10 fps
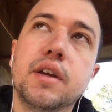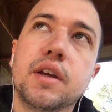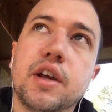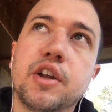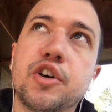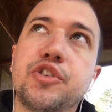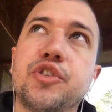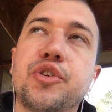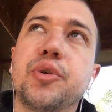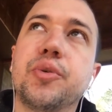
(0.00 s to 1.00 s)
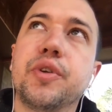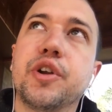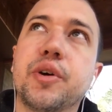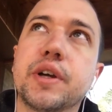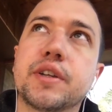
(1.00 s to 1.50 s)
It also
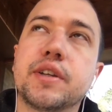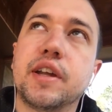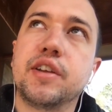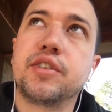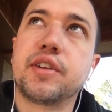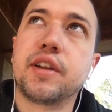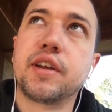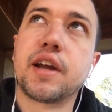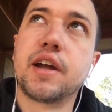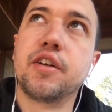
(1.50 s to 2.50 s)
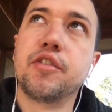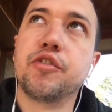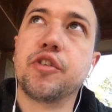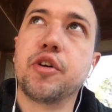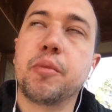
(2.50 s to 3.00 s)
extends to the kind
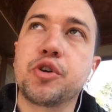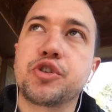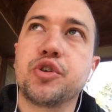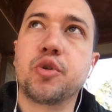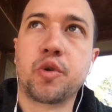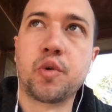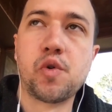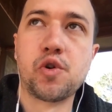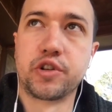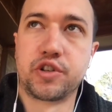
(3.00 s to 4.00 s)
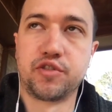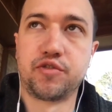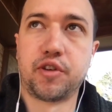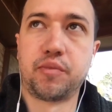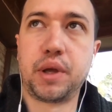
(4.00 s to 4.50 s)
of emotional rewards of
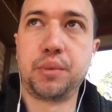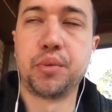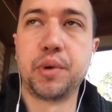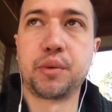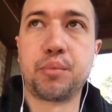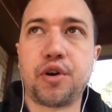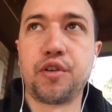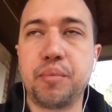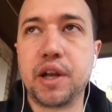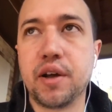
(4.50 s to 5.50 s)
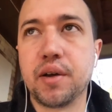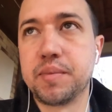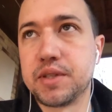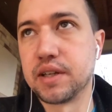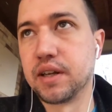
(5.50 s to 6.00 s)
people being part of
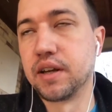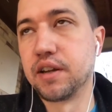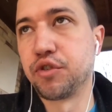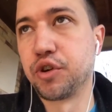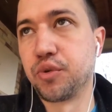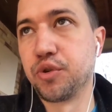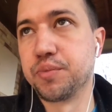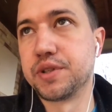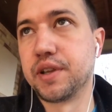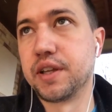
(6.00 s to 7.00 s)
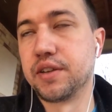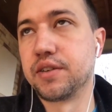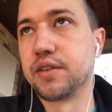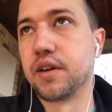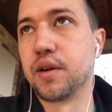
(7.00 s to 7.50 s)
meetups and different groups, and
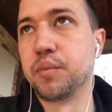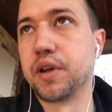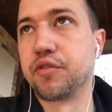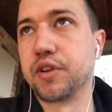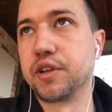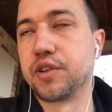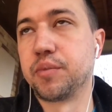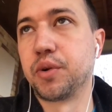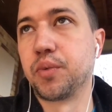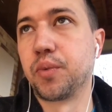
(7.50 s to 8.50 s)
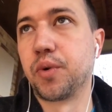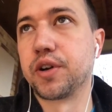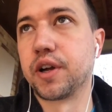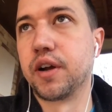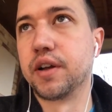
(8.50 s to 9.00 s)
that's definitely something we're
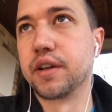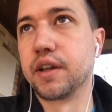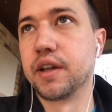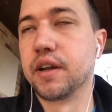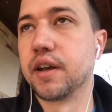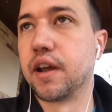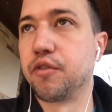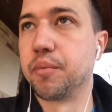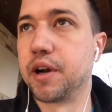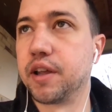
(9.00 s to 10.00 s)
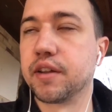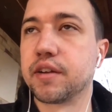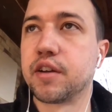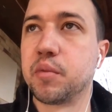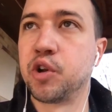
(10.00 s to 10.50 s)
working on to get everybody in the
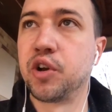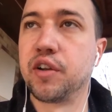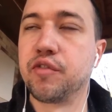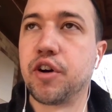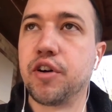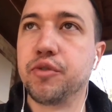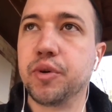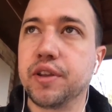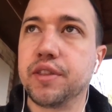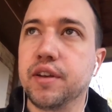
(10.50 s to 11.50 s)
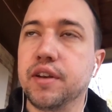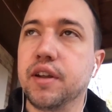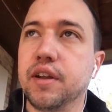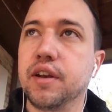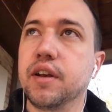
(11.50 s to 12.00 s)
community involved with,
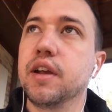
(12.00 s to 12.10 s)
and